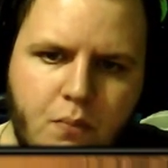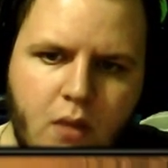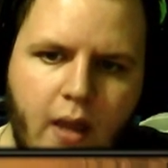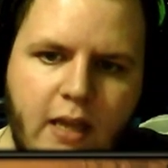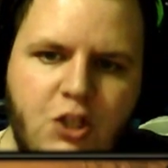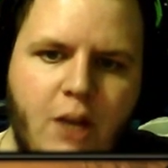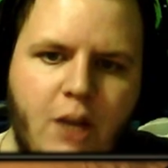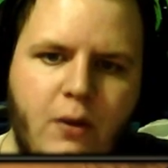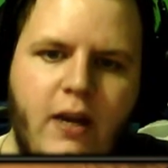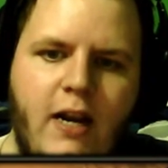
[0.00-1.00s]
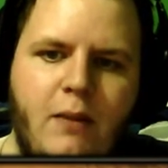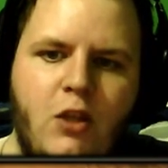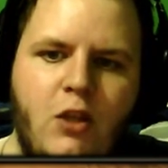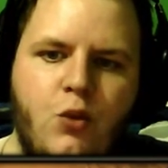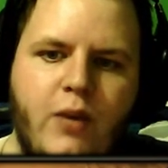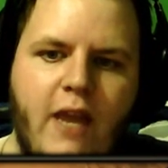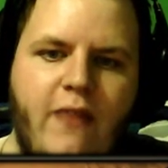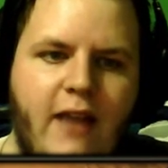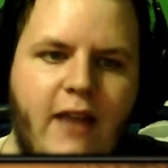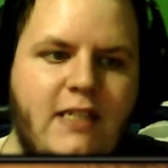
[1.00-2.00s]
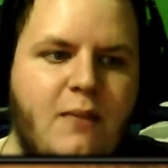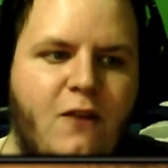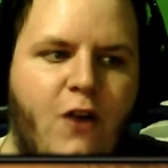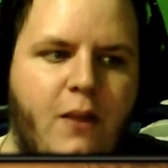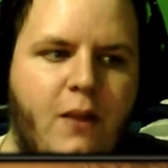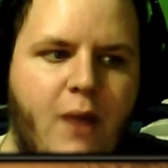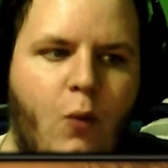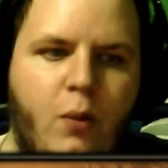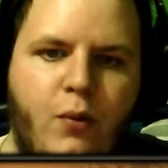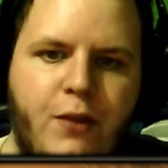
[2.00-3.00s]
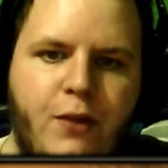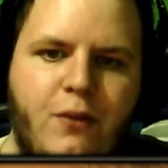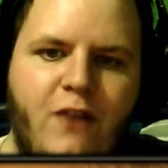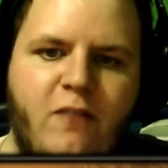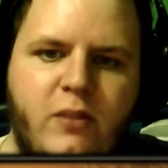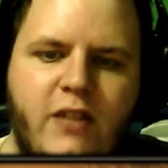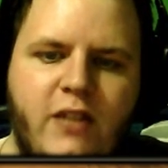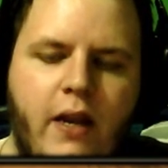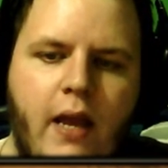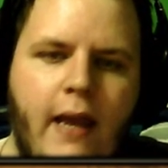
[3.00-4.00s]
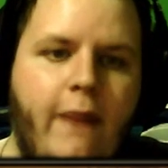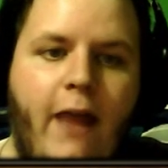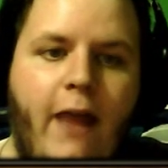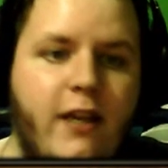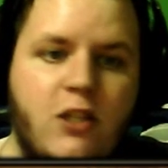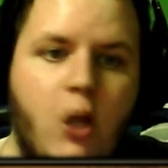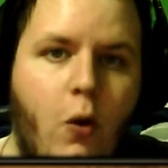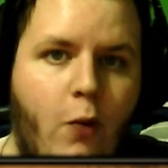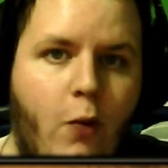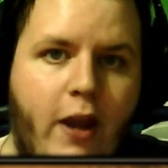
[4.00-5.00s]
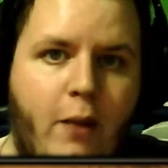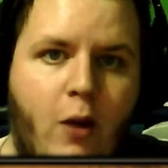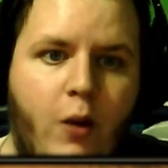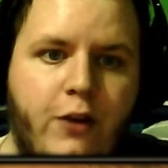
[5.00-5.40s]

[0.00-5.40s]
each time you hit an enemy, you gain that debuff on them, that 1.35%. That doesn't go away no matter what you're